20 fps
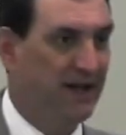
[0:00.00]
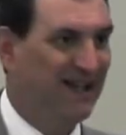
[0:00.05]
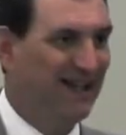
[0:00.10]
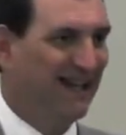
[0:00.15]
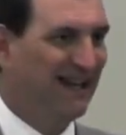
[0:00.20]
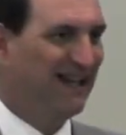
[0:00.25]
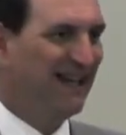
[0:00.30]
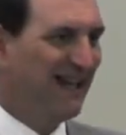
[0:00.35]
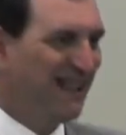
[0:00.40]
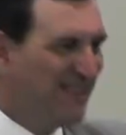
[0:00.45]

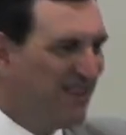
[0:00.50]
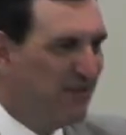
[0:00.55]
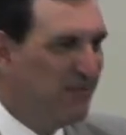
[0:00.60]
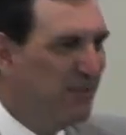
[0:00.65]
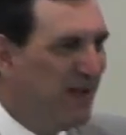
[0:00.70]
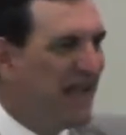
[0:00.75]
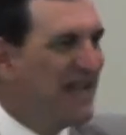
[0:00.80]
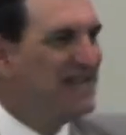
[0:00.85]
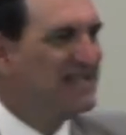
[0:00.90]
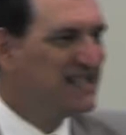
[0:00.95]
and get the
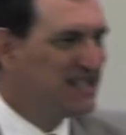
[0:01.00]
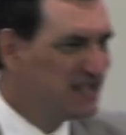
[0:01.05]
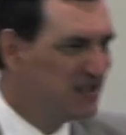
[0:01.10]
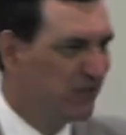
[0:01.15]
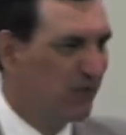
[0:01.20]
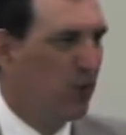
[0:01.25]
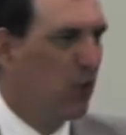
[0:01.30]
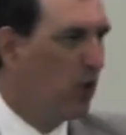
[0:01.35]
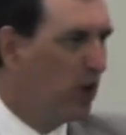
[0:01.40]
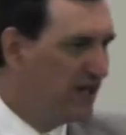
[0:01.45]
basis
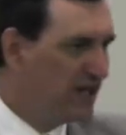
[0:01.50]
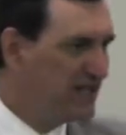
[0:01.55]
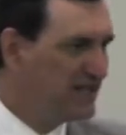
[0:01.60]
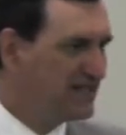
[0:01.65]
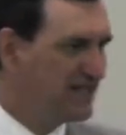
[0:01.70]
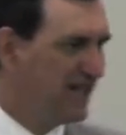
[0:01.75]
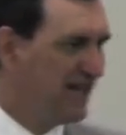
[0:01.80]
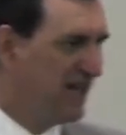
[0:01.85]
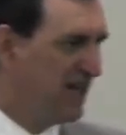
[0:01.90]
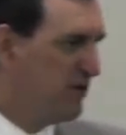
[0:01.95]
for what
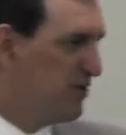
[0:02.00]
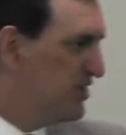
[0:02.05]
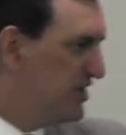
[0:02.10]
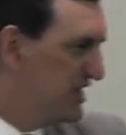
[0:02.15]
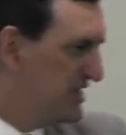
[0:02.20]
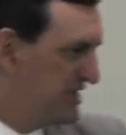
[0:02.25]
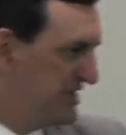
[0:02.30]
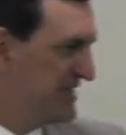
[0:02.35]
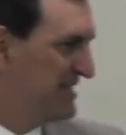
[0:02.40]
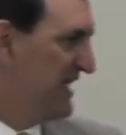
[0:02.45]
he's saying with
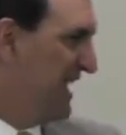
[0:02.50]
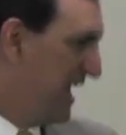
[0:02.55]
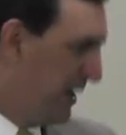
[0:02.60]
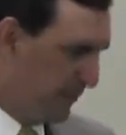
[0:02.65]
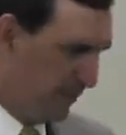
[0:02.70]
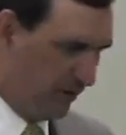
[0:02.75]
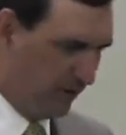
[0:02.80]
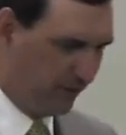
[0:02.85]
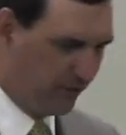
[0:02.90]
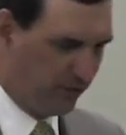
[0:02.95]
this
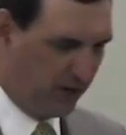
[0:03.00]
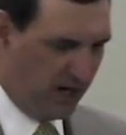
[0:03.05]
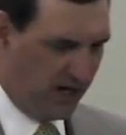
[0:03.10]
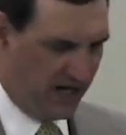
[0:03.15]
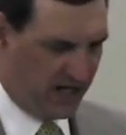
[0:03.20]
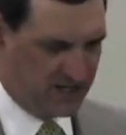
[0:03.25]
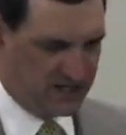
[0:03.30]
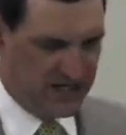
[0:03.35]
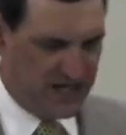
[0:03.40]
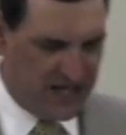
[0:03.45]
example of
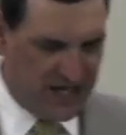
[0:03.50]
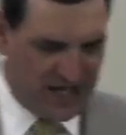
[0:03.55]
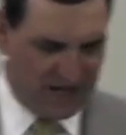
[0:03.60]
Christ.